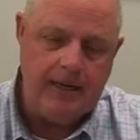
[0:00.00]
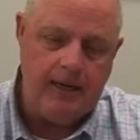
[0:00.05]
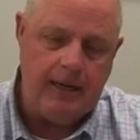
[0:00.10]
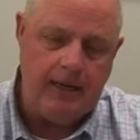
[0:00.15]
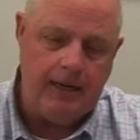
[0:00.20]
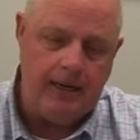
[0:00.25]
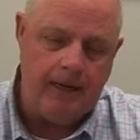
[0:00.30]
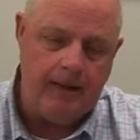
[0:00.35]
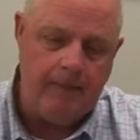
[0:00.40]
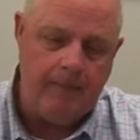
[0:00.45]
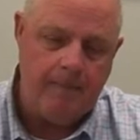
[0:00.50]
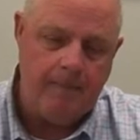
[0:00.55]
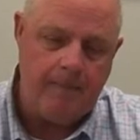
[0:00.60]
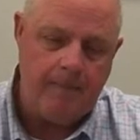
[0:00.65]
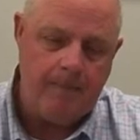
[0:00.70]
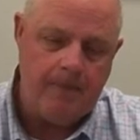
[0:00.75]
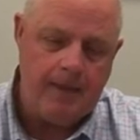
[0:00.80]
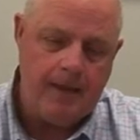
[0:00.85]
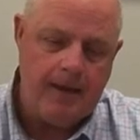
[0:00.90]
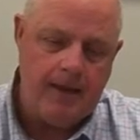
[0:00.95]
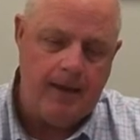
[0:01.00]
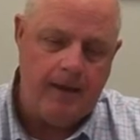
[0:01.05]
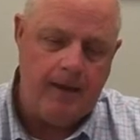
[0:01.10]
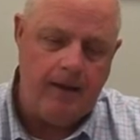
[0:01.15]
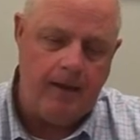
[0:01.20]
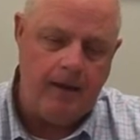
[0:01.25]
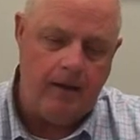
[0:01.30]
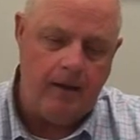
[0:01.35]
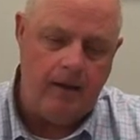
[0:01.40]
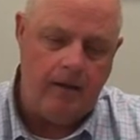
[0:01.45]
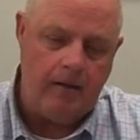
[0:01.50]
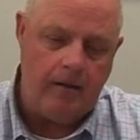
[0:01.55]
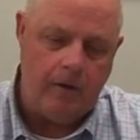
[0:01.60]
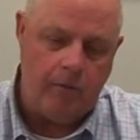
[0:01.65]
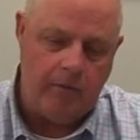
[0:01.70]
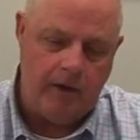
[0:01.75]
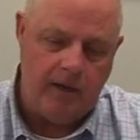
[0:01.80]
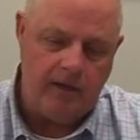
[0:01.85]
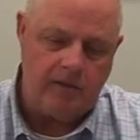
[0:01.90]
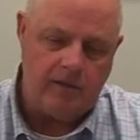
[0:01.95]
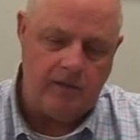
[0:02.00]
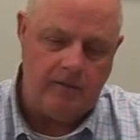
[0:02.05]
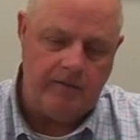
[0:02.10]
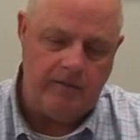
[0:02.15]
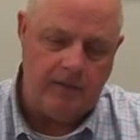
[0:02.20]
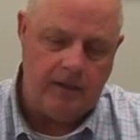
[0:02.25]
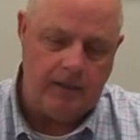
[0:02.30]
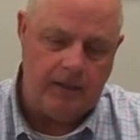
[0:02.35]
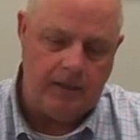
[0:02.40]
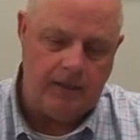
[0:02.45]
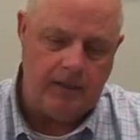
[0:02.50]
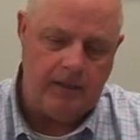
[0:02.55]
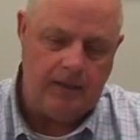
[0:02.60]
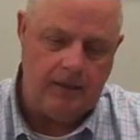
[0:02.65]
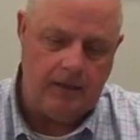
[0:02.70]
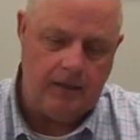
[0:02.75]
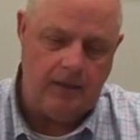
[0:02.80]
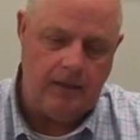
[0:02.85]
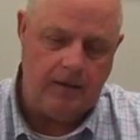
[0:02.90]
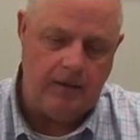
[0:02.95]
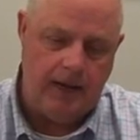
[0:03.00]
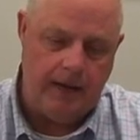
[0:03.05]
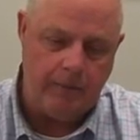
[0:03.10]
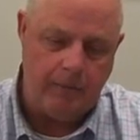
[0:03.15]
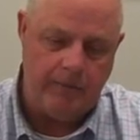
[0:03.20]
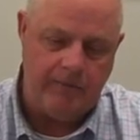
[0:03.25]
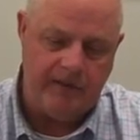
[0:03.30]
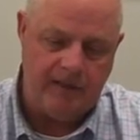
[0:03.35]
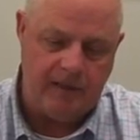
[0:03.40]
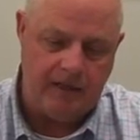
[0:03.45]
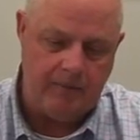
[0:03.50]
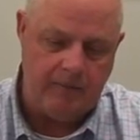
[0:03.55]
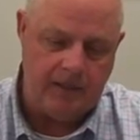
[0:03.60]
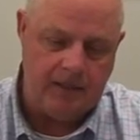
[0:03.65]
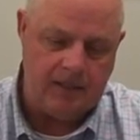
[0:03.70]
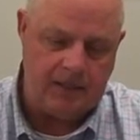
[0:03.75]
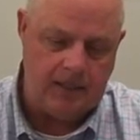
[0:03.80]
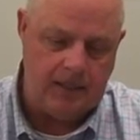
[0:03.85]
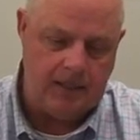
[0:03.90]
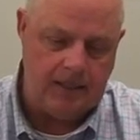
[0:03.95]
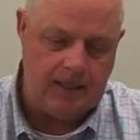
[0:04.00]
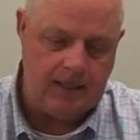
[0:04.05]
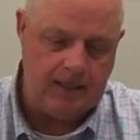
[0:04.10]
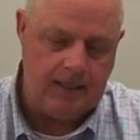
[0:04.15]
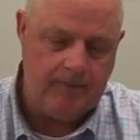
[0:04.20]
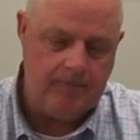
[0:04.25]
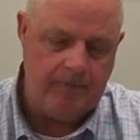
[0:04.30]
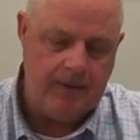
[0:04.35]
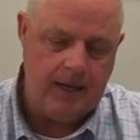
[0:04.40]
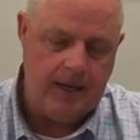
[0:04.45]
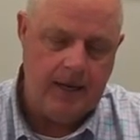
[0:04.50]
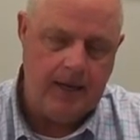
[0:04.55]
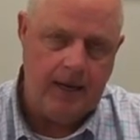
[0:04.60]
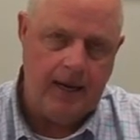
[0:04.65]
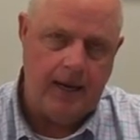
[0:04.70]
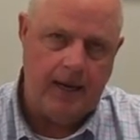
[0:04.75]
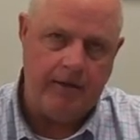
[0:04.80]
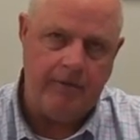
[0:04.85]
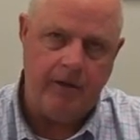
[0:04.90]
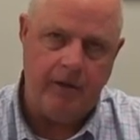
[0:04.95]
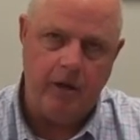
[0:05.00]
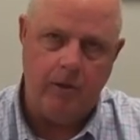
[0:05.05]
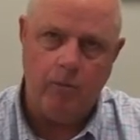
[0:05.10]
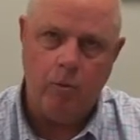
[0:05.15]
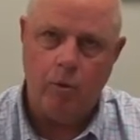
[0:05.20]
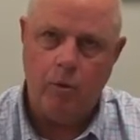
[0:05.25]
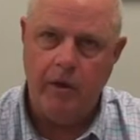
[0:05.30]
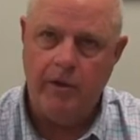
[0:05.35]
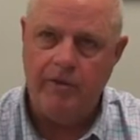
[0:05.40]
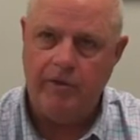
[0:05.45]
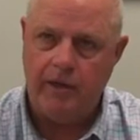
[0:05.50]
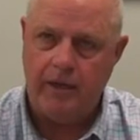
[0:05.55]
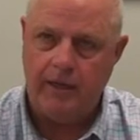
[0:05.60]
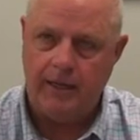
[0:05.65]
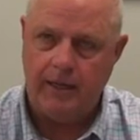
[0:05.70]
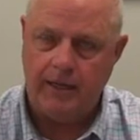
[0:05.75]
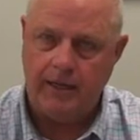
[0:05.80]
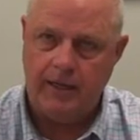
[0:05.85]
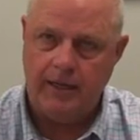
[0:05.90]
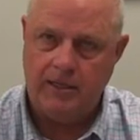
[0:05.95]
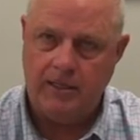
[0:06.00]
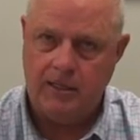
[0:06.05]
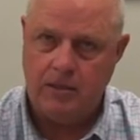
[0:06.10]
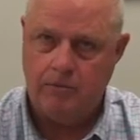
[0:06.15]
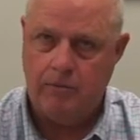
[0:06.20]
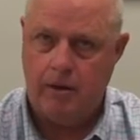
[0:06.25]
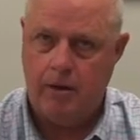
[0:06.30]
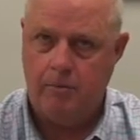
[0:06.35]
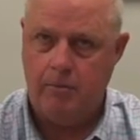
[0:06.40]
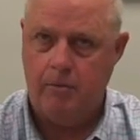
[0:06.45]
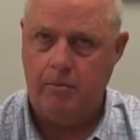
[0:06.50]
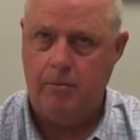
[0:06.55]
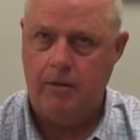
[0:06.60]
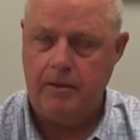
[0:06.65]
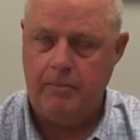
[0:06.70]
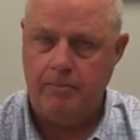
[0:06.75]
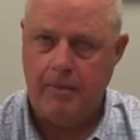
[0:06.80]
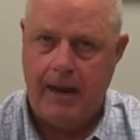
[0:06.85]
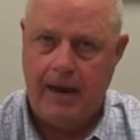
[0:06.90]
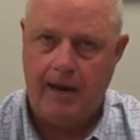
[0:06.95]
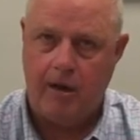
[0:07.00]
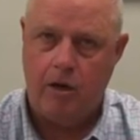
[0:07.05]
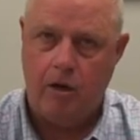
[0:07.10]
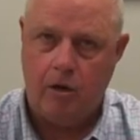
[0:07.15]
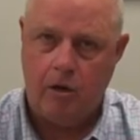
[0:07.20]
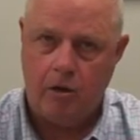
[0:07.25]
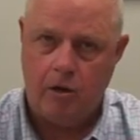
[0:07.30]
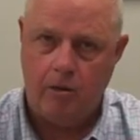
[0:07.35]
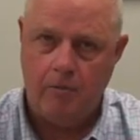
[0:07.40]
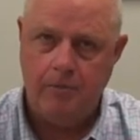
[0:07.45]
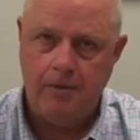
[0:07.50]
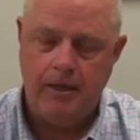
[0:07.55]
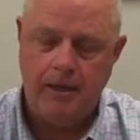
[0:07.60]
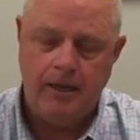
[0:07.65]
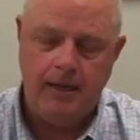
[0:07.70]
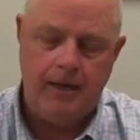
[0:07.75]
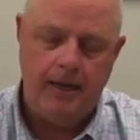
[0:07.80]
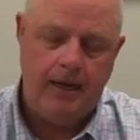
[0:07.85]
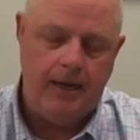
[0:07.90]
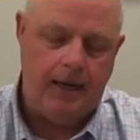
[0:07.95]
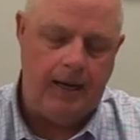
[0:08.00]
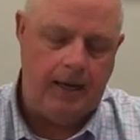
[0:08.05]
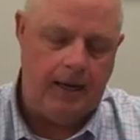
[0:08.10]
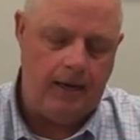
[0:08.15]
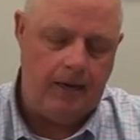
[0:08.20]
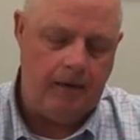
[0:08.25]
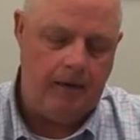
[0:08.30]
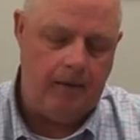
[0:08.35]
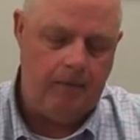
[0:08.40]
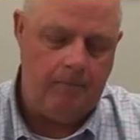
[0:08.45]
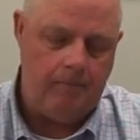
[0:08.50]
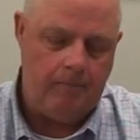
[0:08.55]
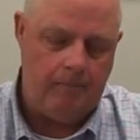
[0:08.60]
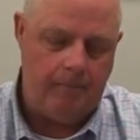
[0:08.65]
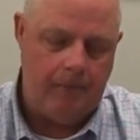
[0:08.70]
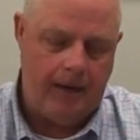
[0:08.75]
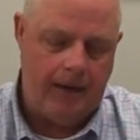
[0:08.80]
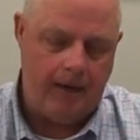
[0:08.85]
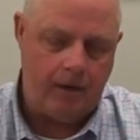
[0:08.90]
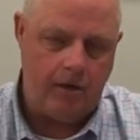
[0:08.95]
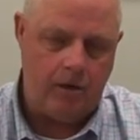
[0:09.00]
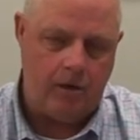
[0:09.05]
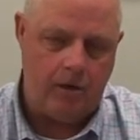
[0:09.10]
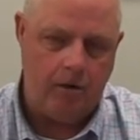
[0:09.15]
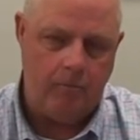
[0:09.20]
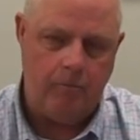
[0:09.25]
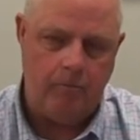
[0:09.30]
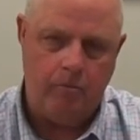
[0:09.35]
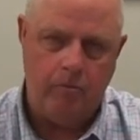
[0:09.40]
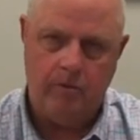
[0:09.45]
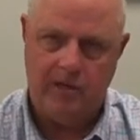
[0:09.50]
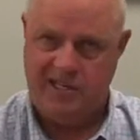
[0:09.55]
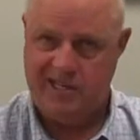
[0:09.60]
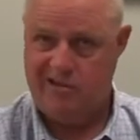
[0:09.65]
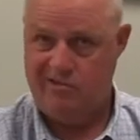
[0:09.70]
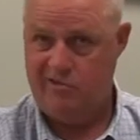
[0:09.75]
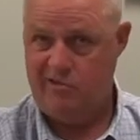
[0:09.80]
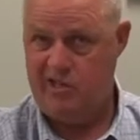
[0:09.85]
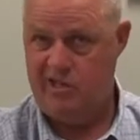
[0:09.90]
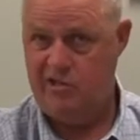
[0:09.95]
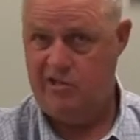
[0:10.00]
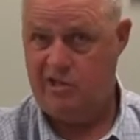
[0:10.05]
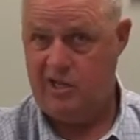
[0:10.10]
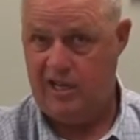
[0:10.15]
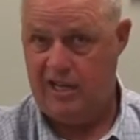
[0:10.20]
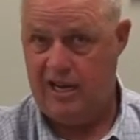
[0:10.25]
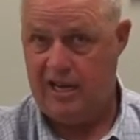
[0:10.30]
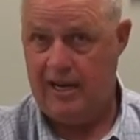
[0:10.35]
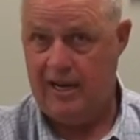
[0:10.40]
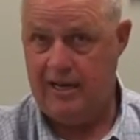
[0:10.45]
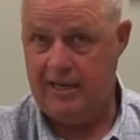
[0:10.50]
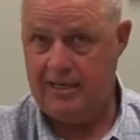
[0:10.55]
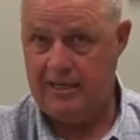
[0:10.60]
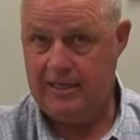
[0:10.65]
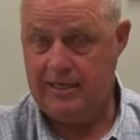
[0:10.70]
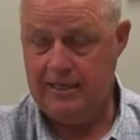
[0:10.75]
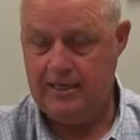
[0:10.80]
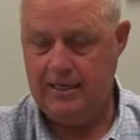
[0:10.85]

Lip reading: a relatively hypovolemic state. And the number one thing, I guess, is probably bicarb. And bicarb we don't use a lot